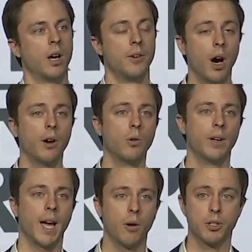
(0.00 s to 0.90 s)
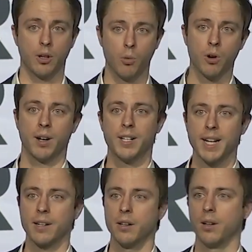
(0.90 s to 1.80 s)
Not only how it's going to work on a
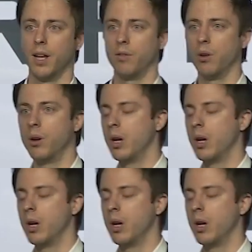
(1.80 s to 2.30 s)
technical level,